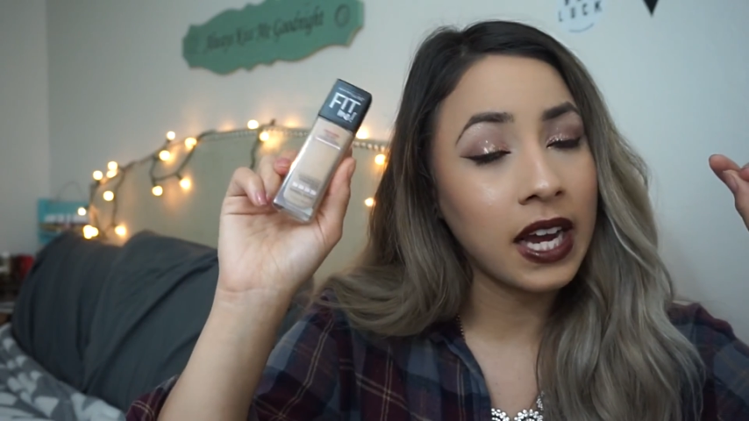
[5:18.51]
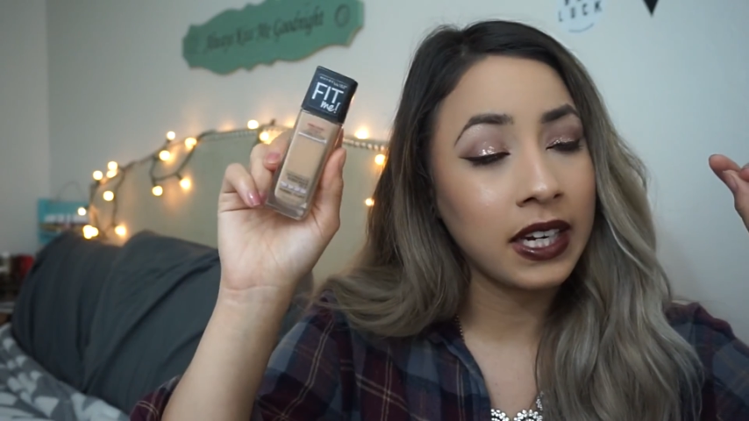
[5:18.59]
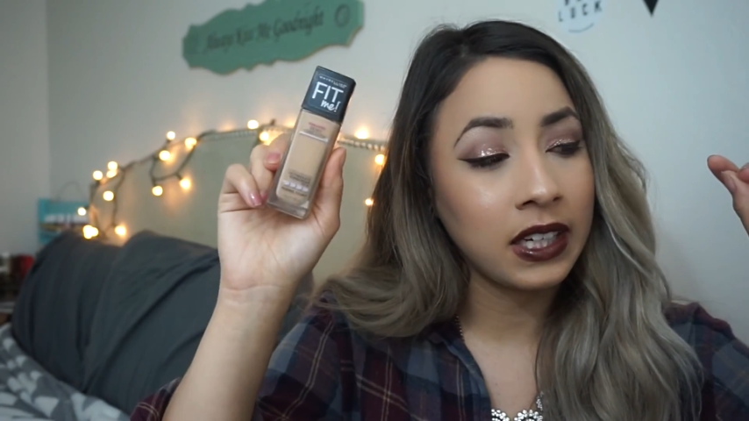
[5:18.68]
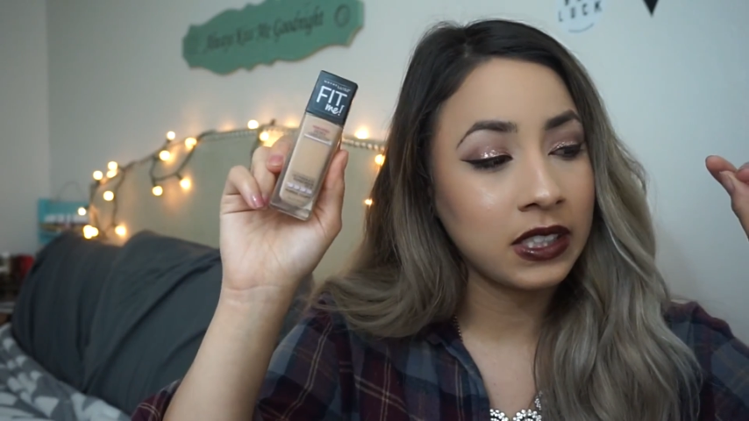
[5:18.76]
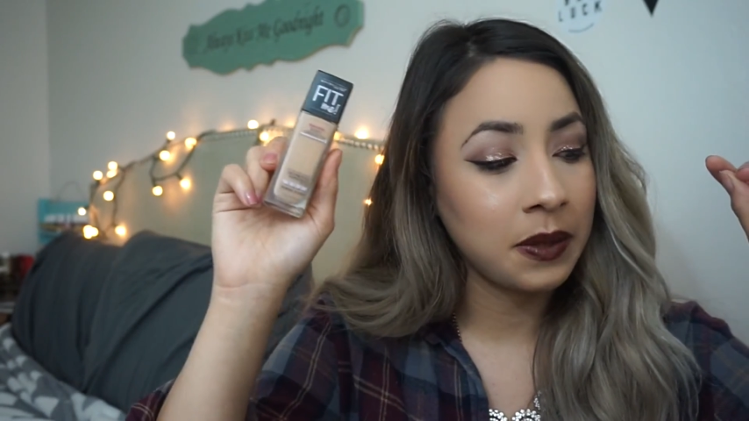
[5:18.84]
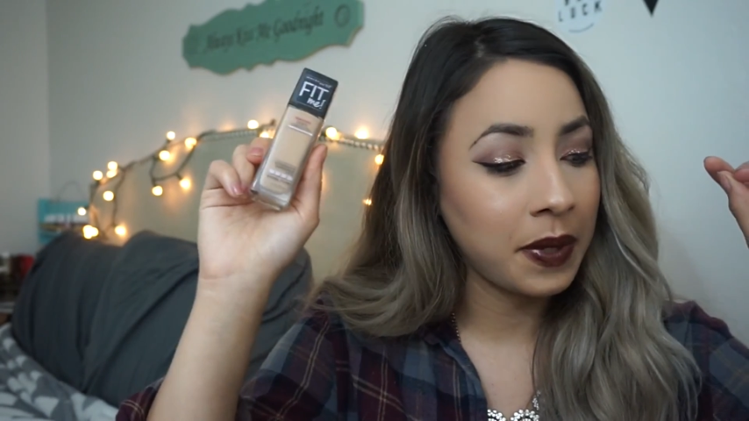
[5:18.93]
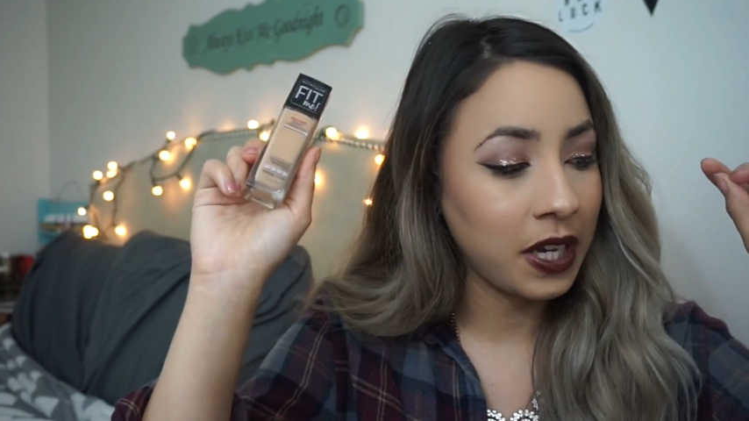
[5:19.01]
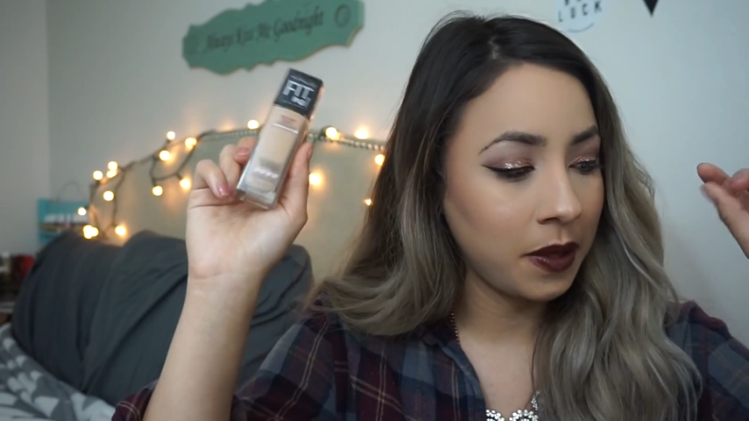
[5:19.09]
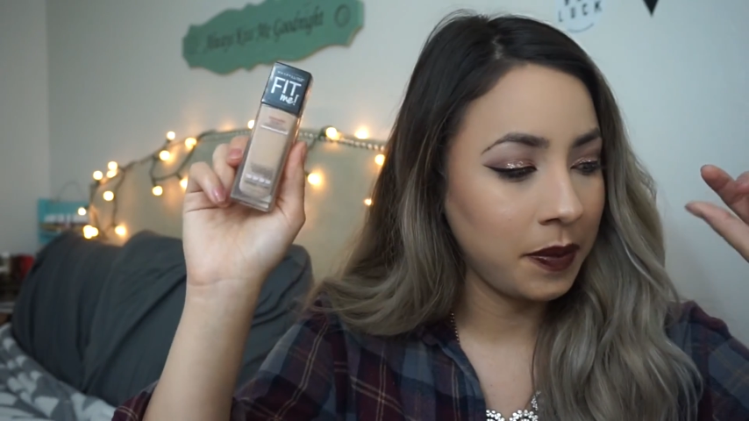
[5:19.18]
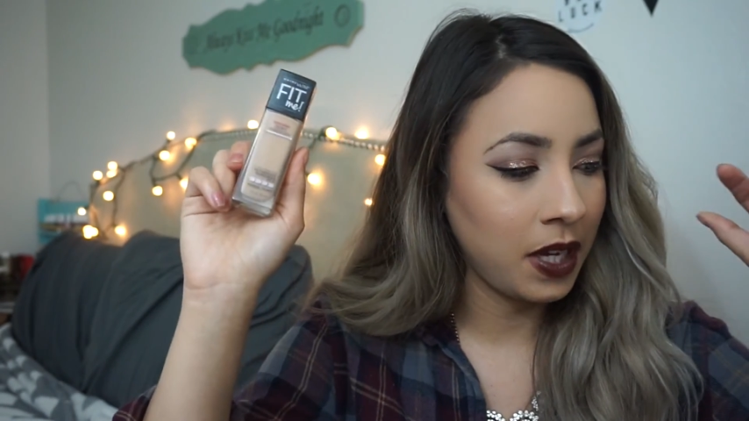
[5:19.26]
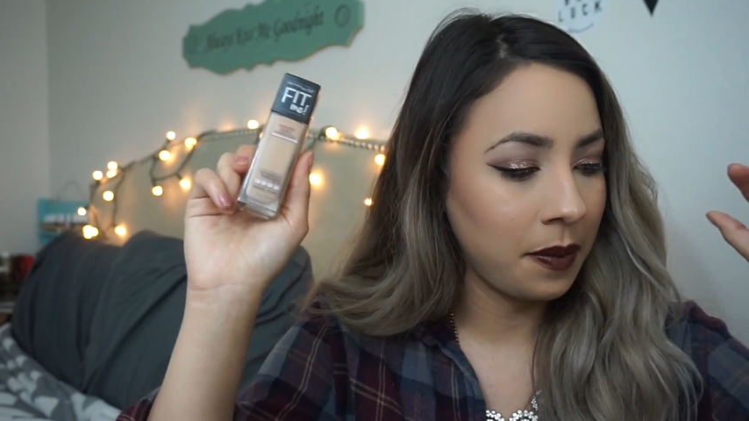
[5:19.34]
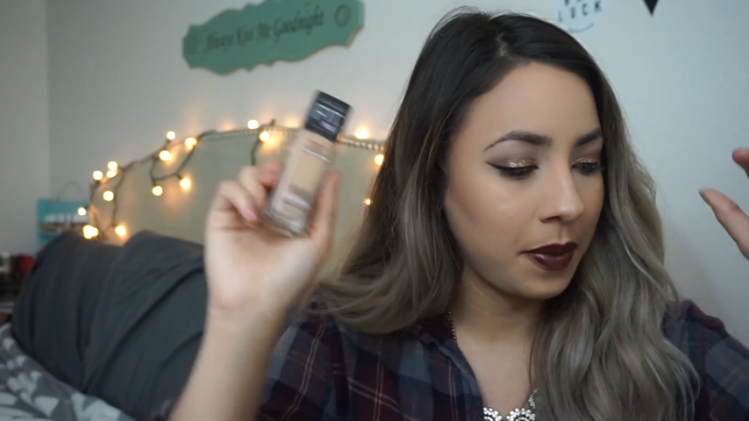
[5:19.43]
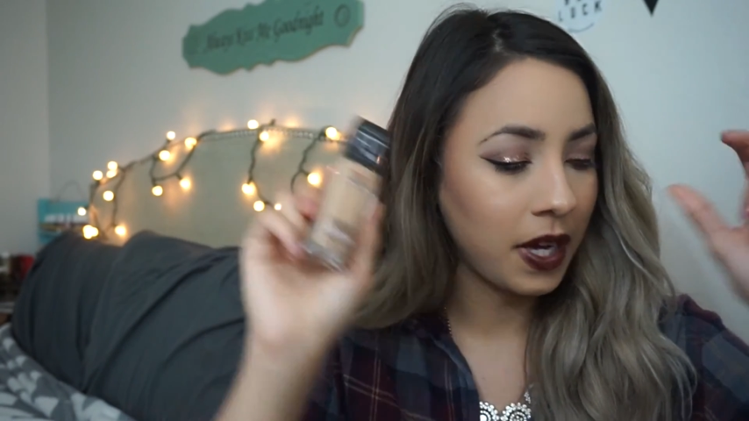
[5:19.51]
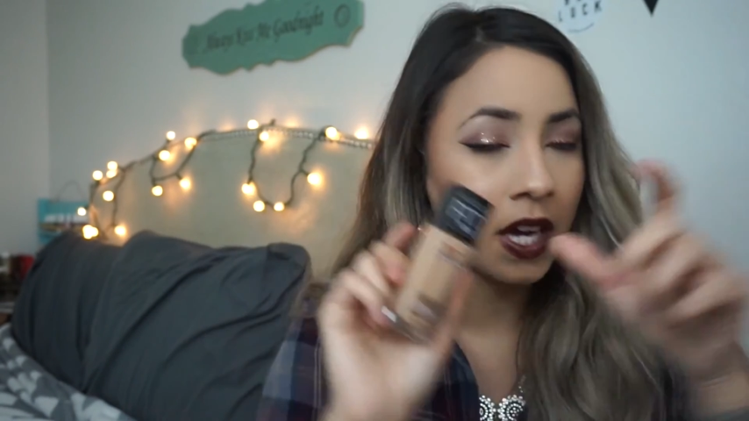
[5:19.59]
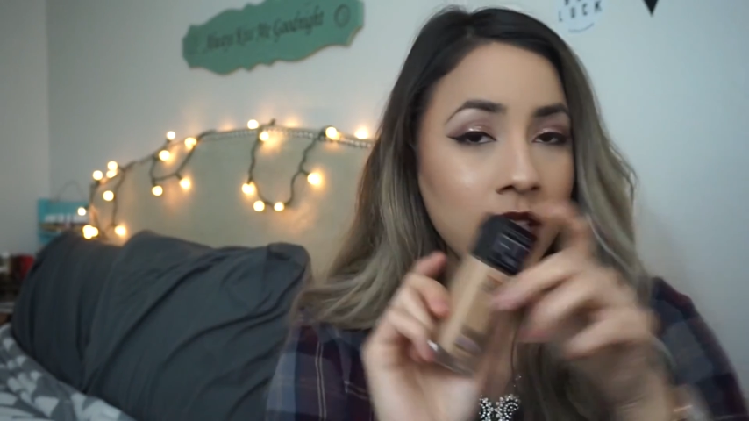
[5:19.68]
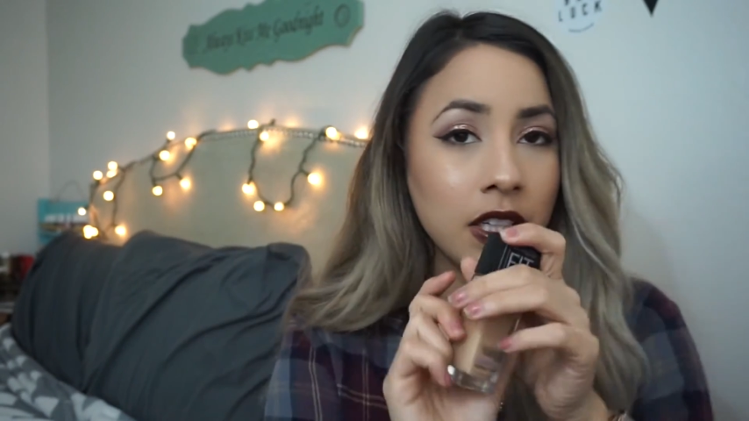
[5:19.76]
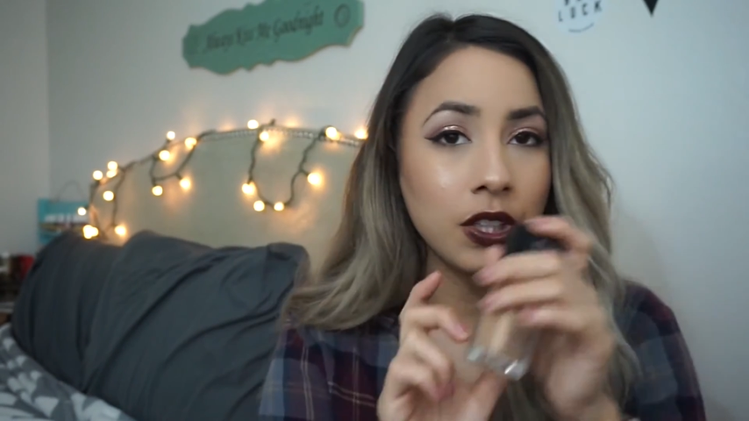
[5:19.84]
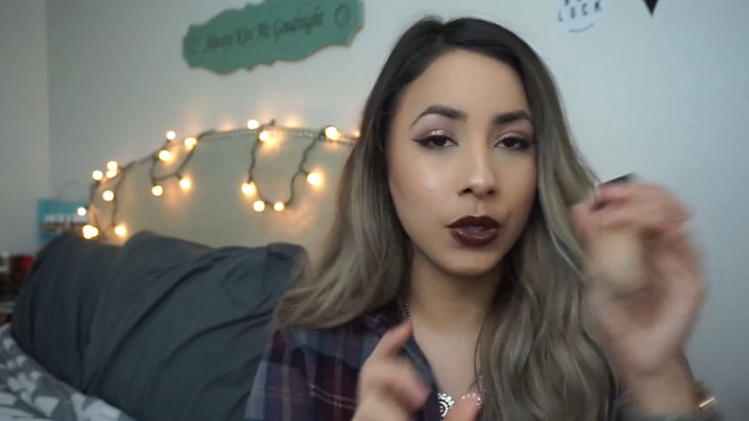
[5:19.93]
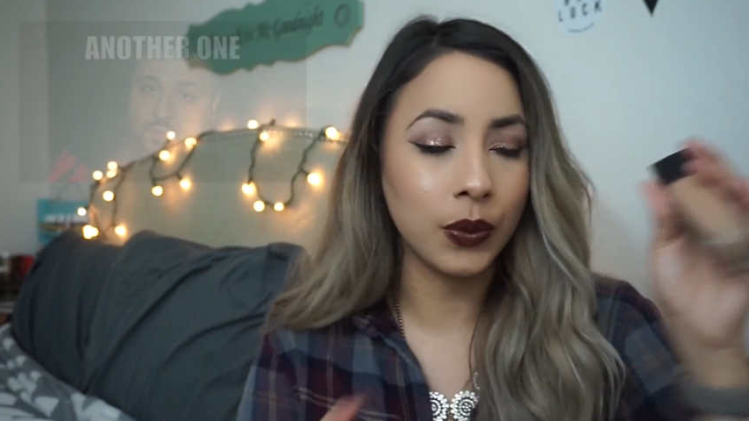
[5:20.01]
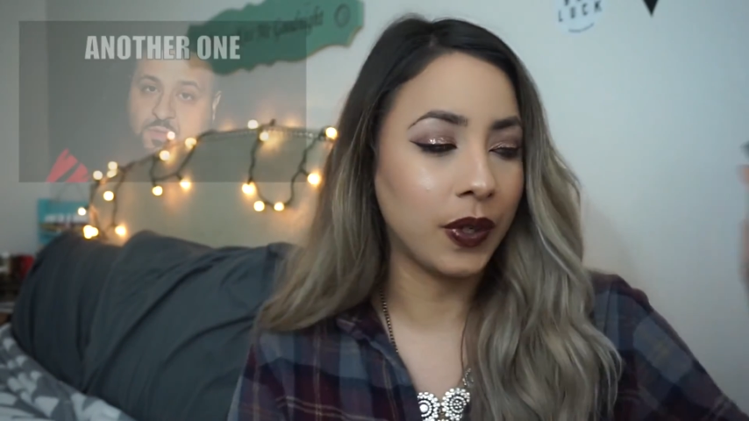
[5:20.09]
I need to pick me up another